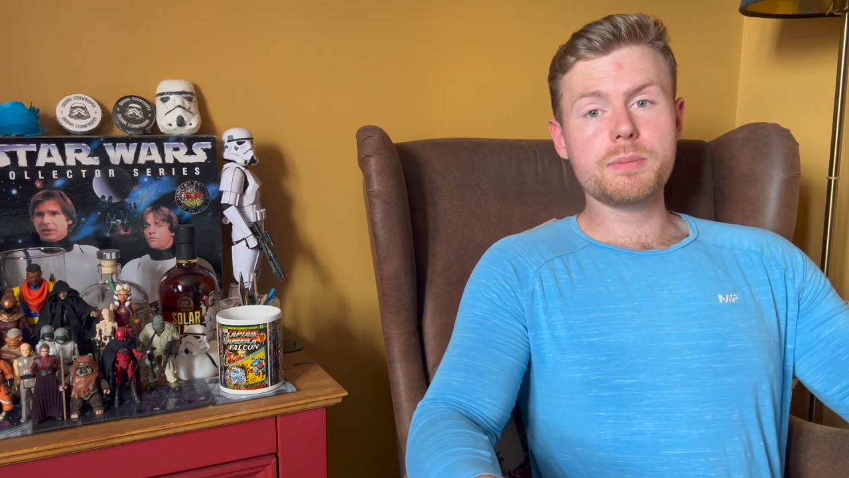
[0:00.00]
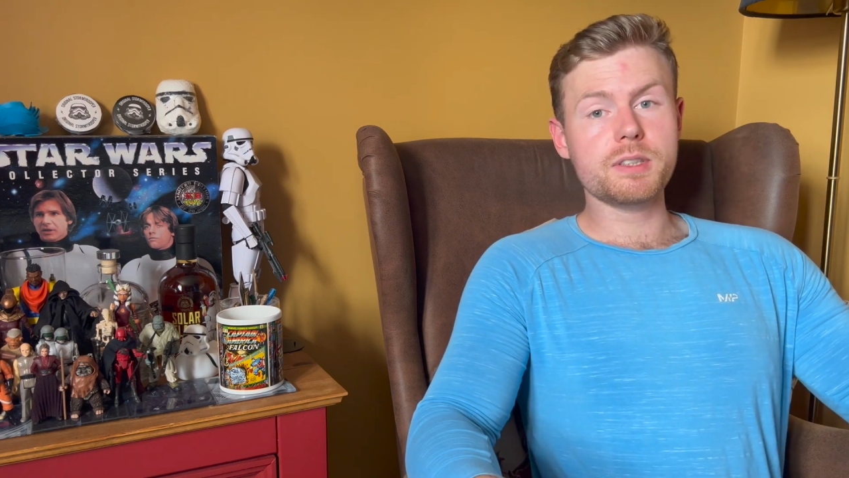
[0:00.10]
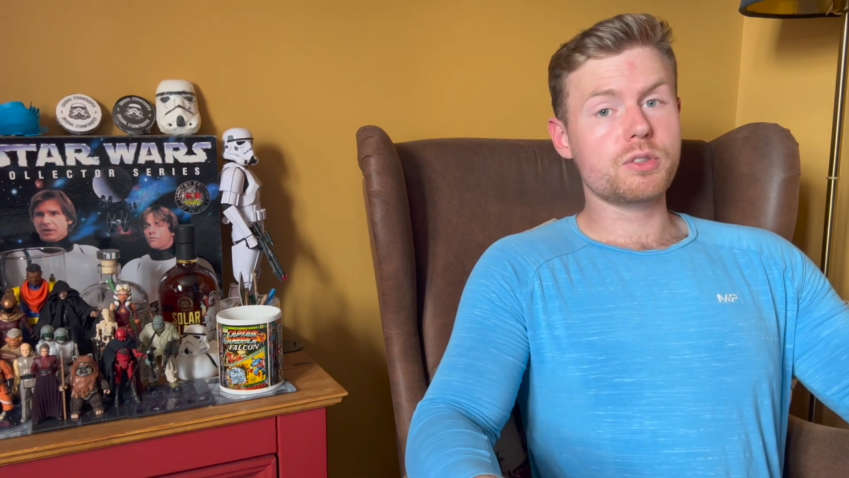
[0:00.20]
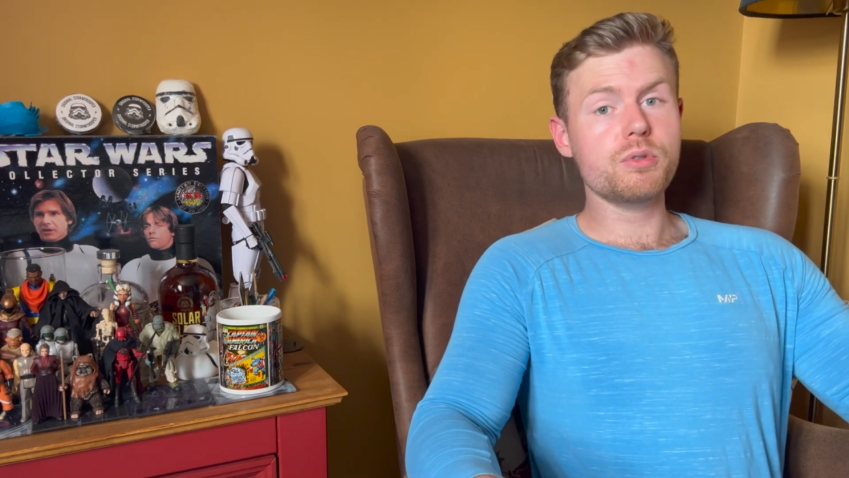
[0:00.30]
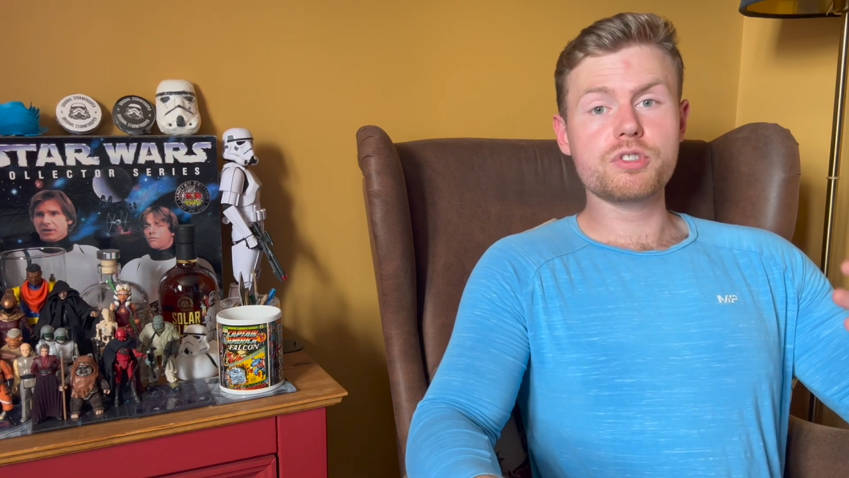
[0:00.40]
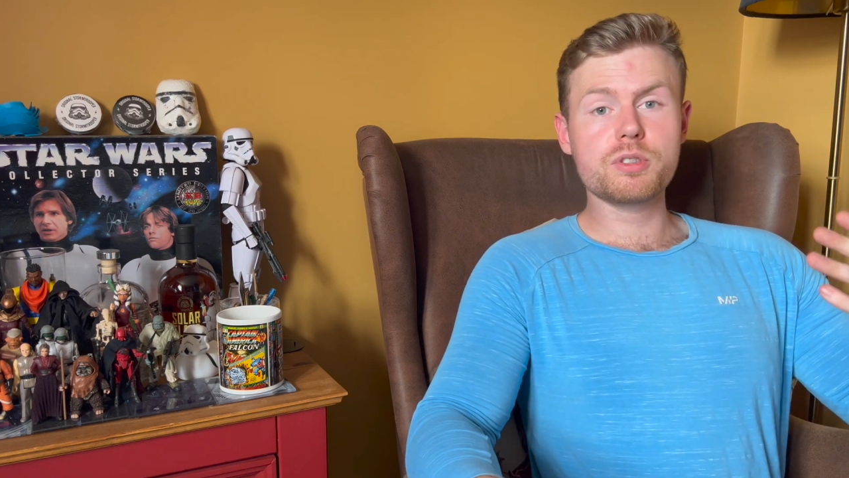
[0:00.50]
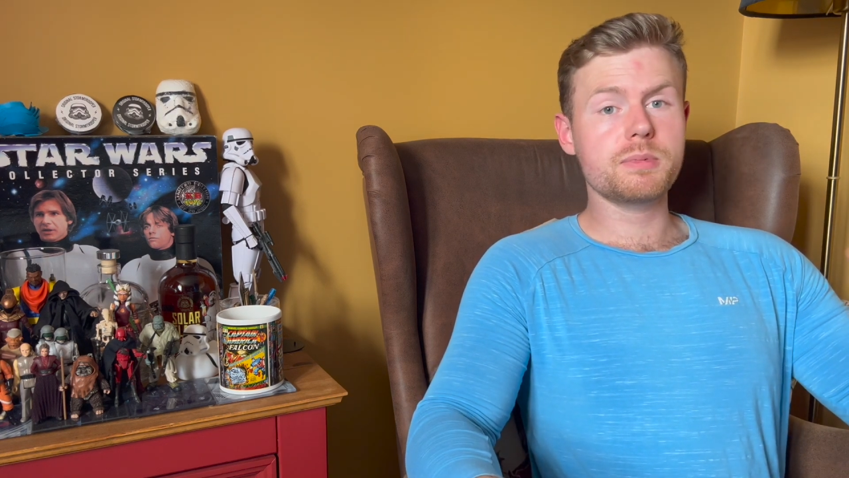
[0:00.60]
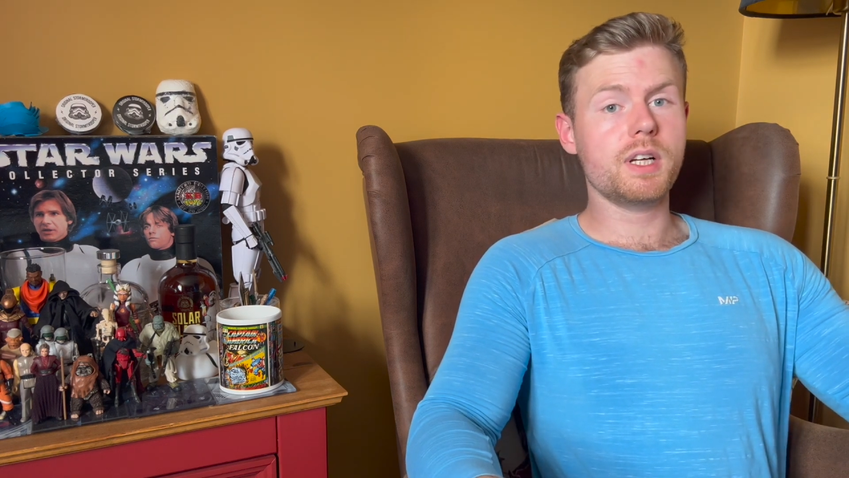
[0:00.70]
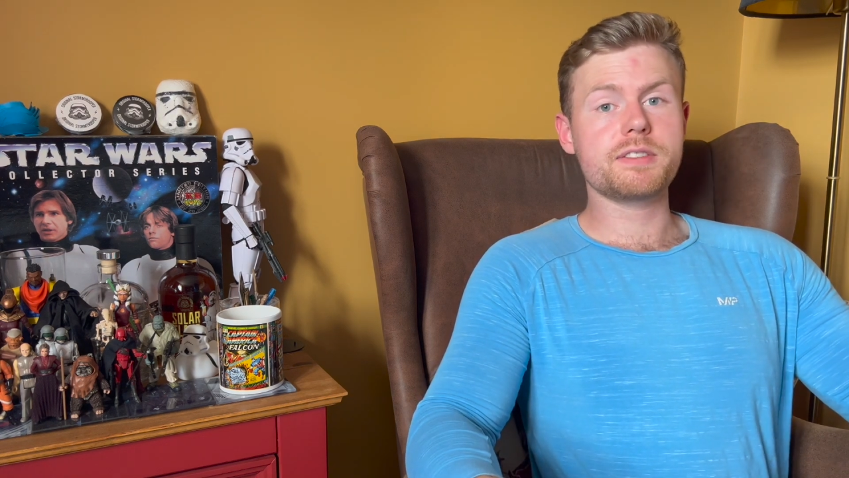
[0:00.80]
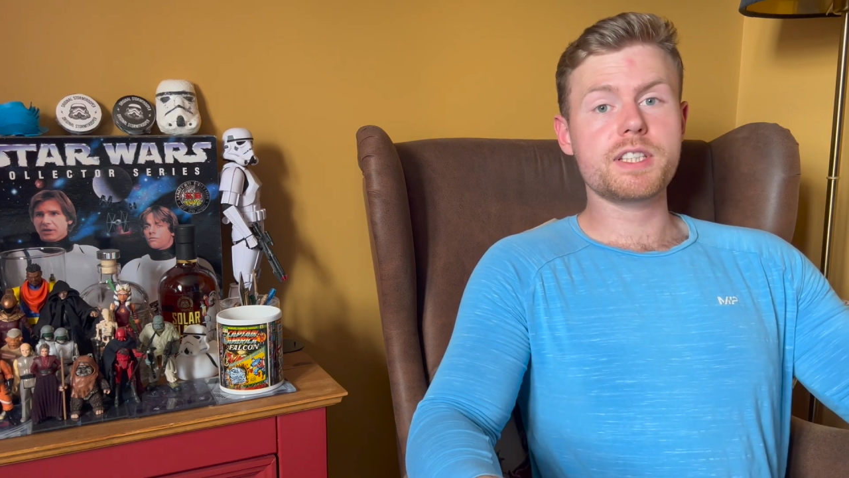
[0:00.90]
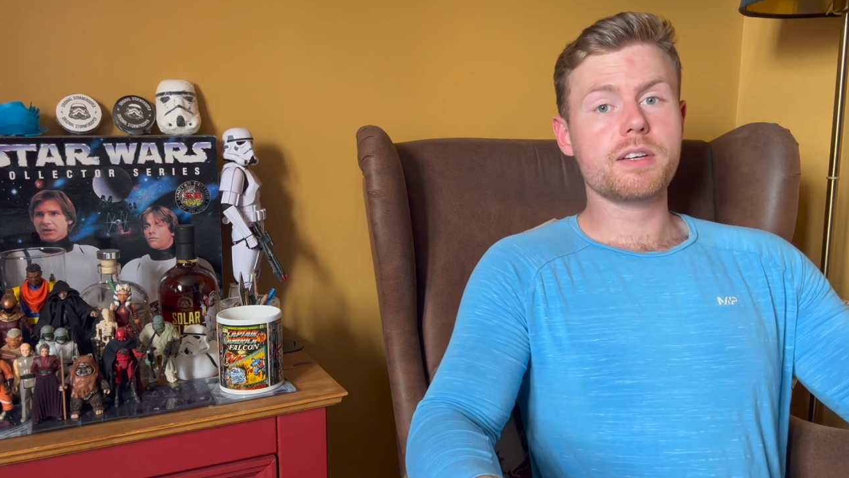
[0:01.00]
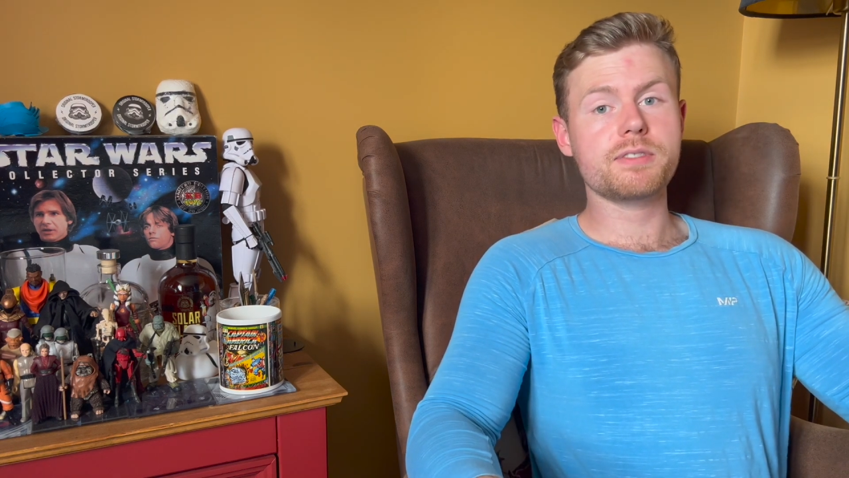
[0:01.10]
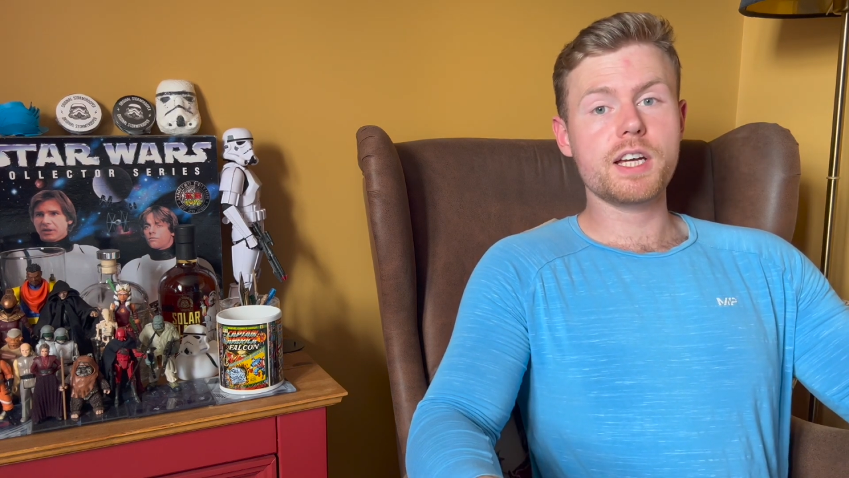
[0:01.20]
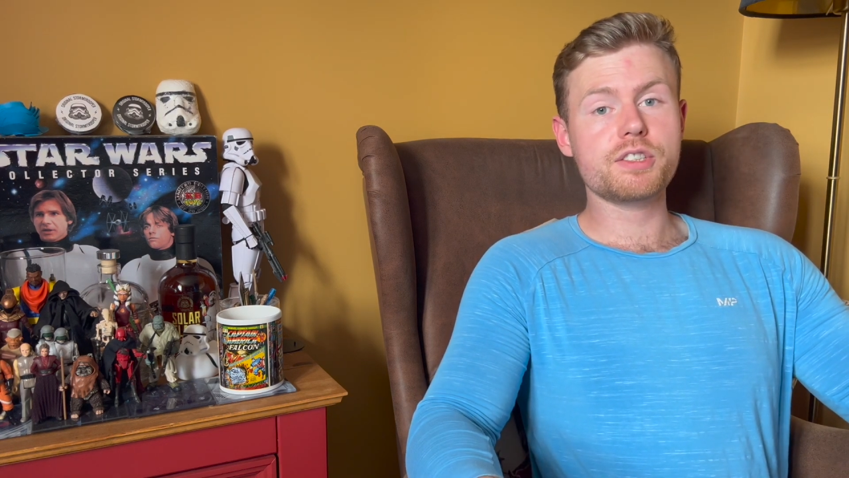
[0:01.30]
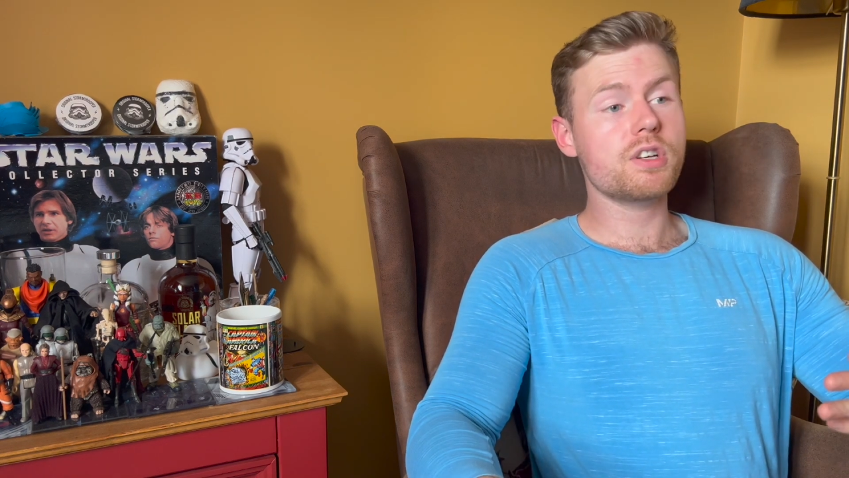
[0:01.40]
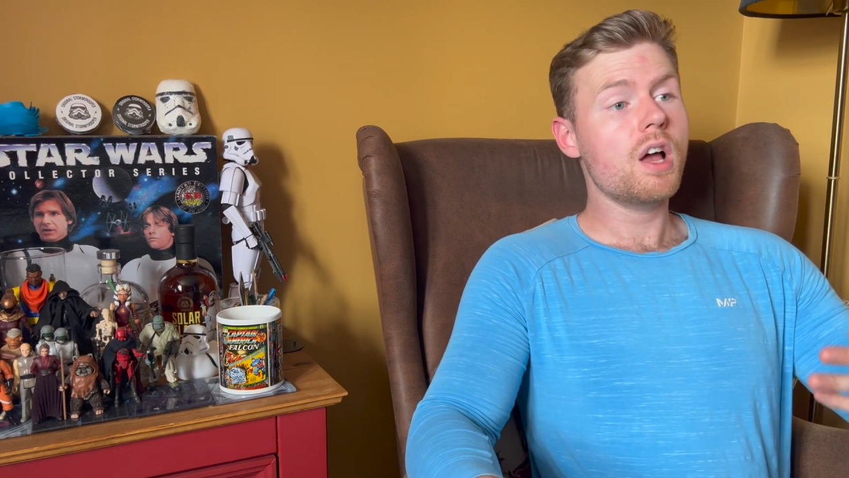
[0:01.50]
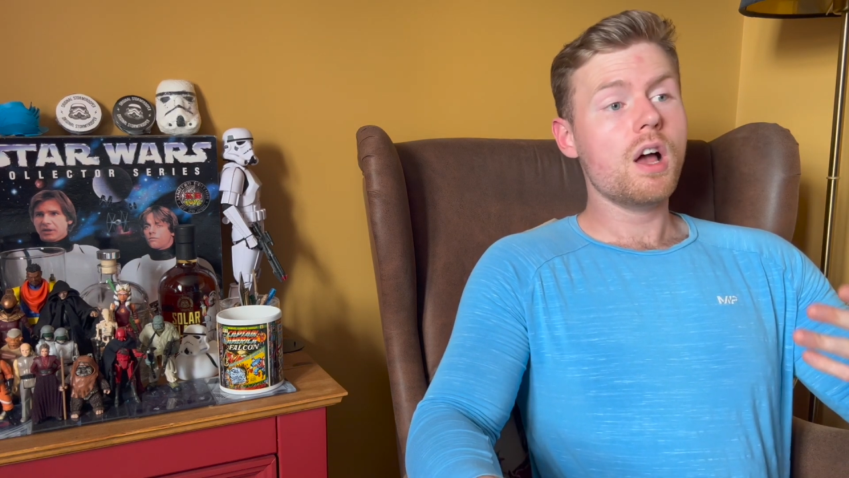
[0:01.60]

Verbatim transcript: about doing something like T F Nation,